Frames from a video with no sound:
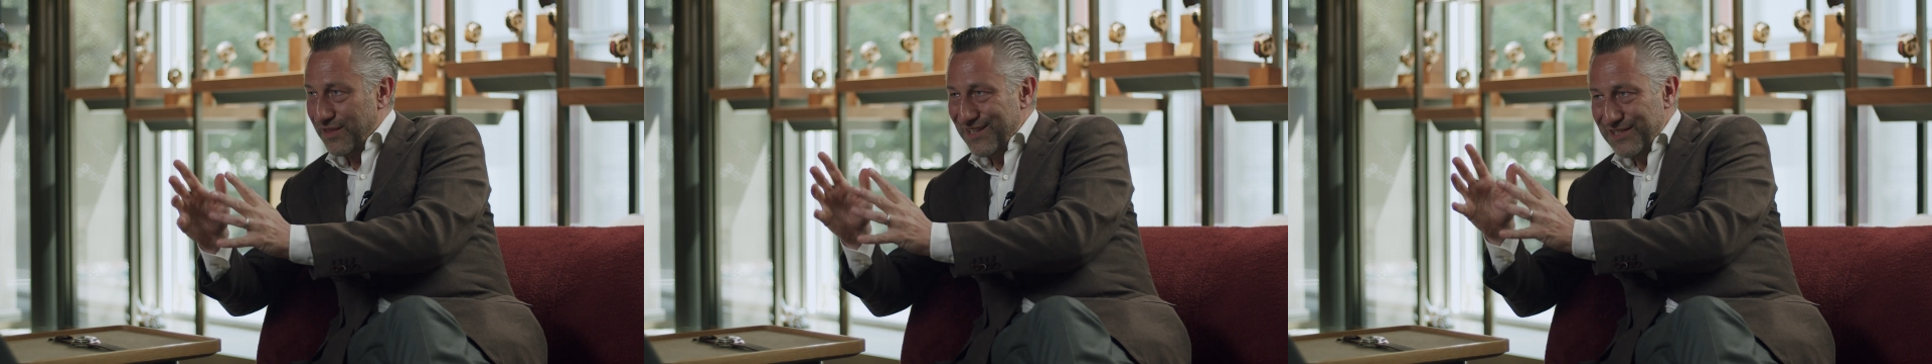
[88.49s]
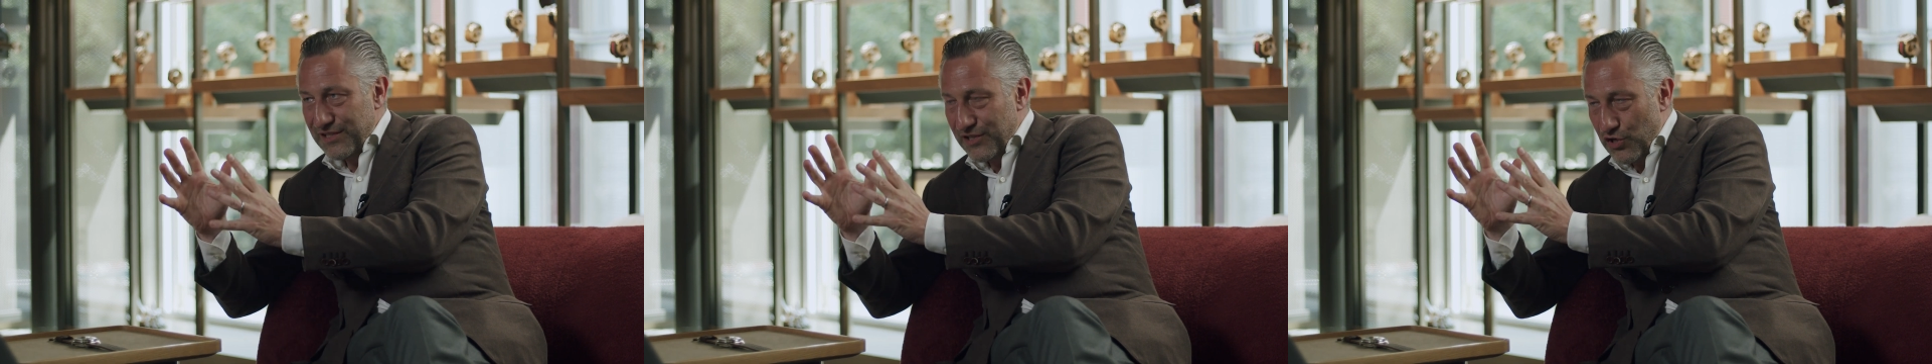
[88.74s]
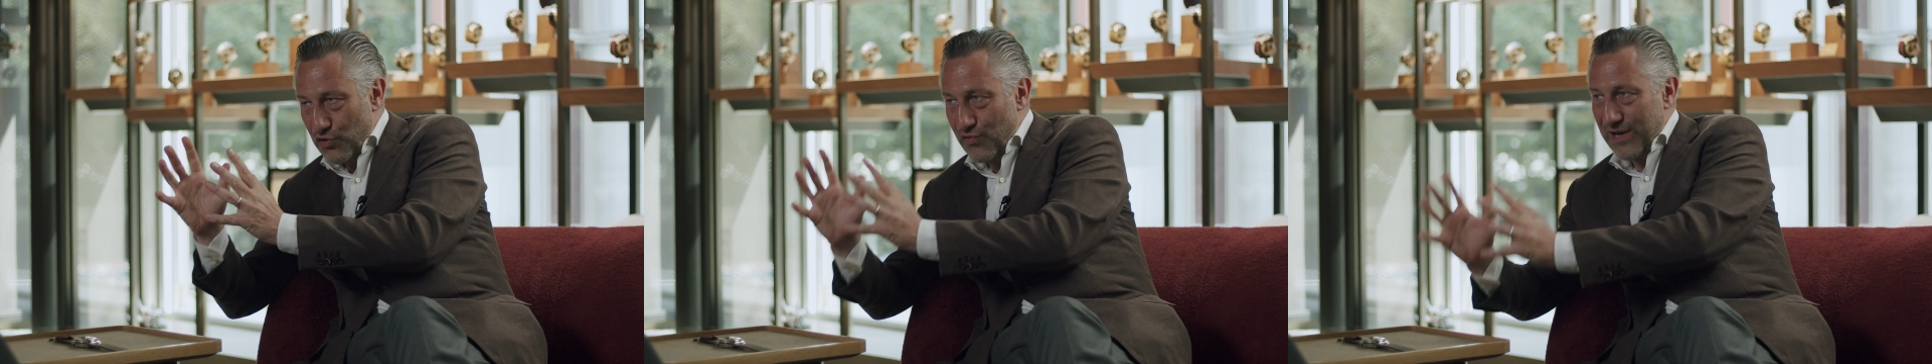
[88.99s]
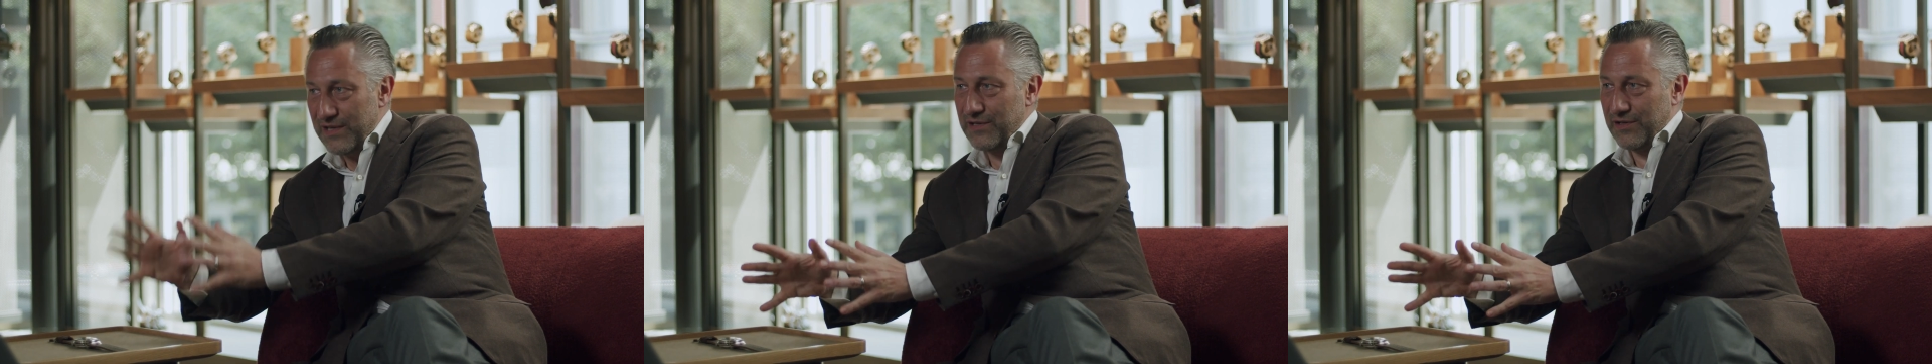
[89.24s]
this is
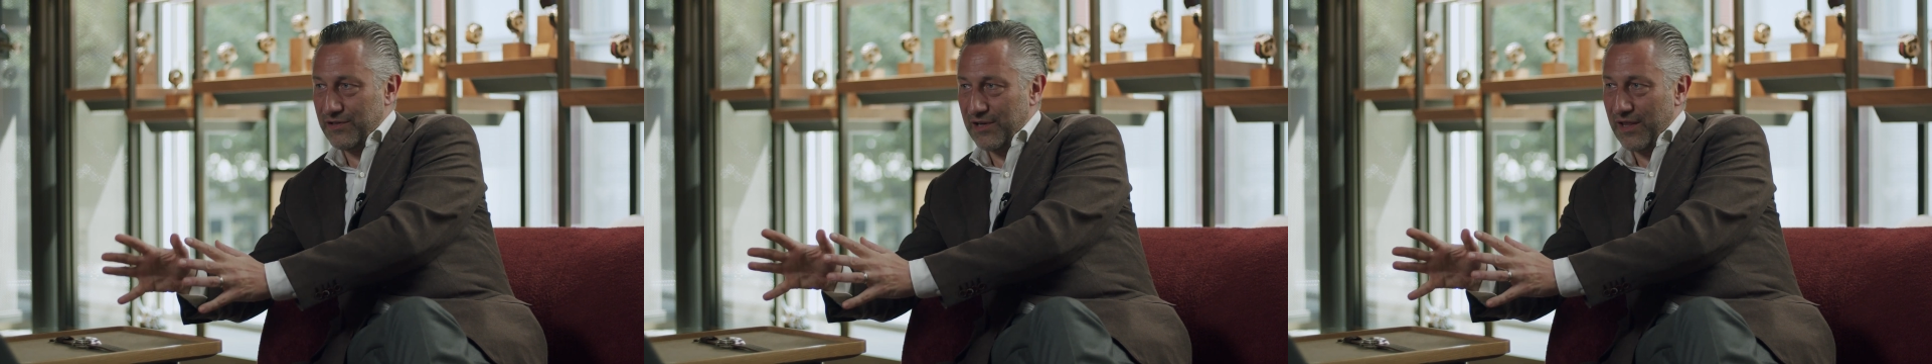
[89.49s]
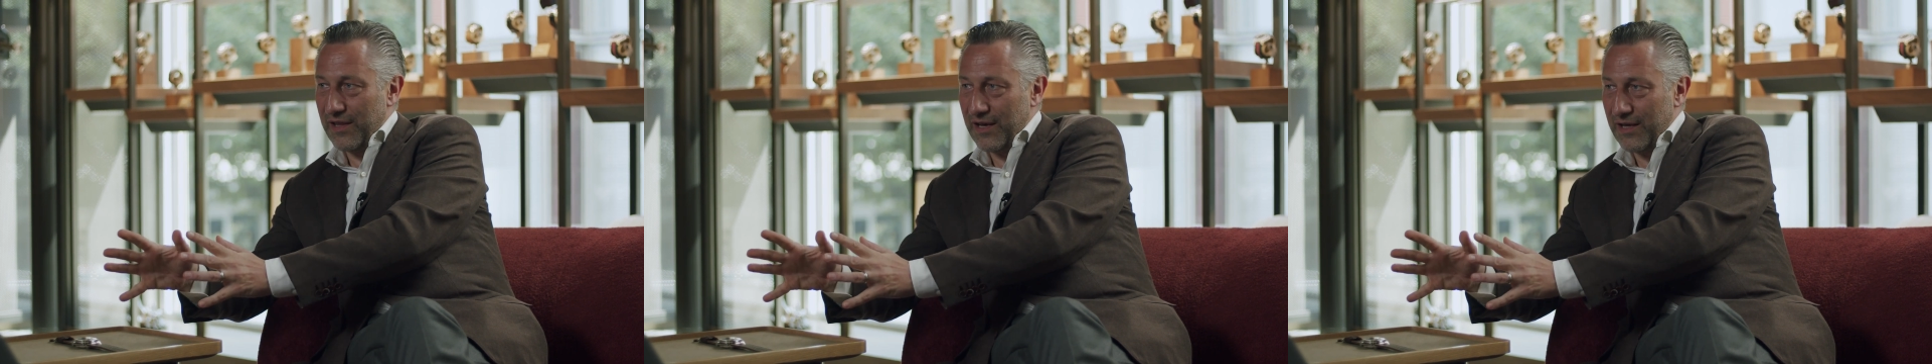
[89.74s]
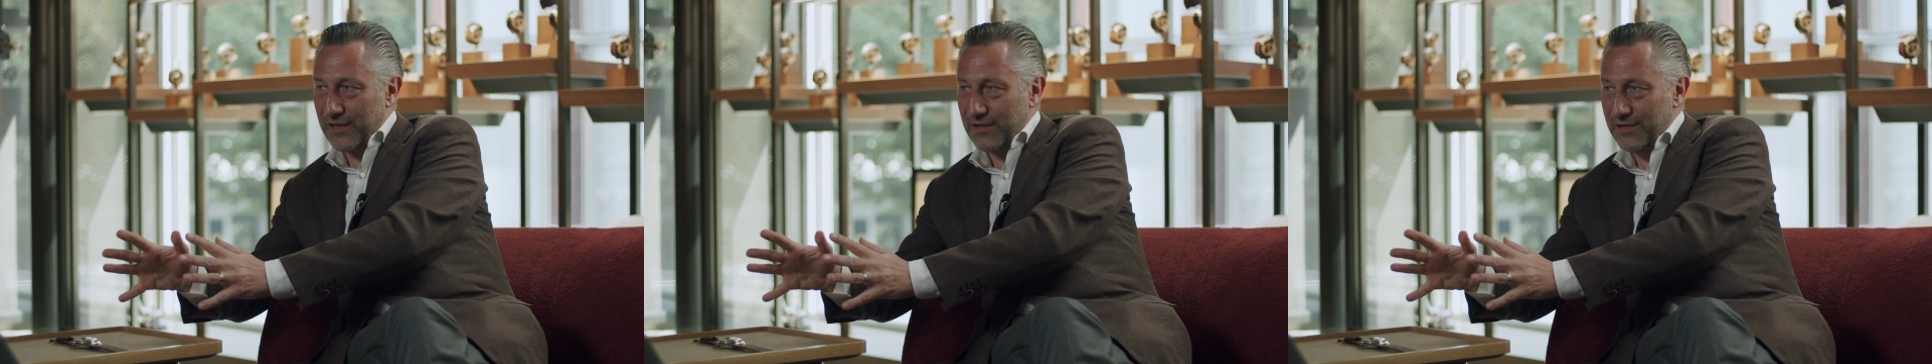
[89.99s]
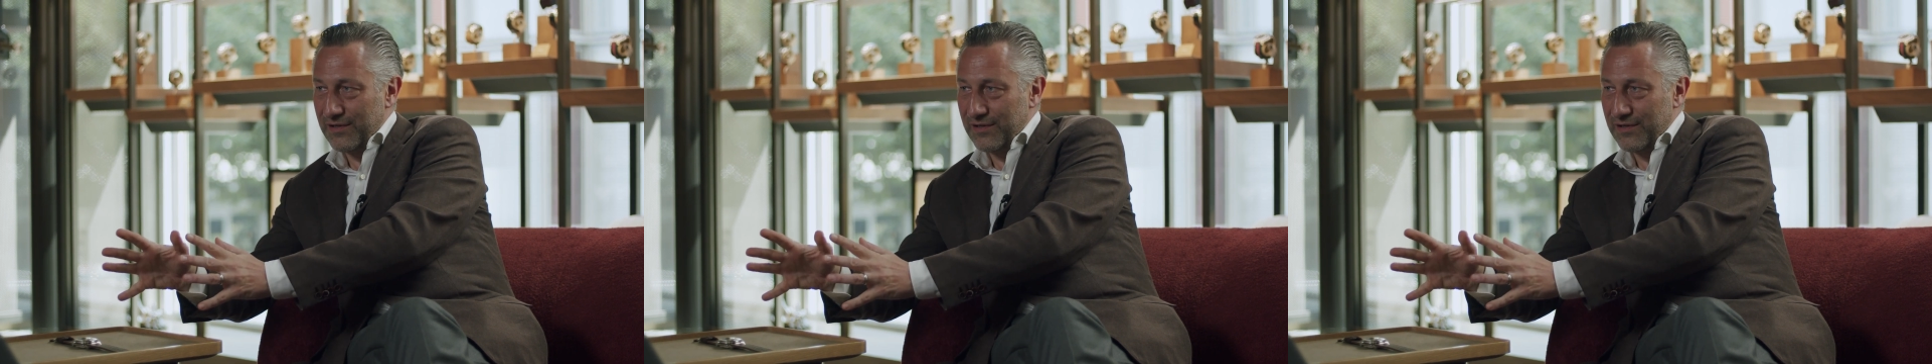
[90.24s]
crazier than that.